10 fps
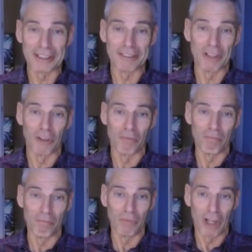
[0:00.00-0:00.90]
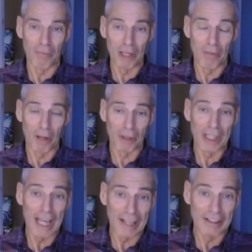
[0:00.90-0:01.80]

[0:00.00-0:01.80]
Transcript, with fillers: It's you know, not made public yet.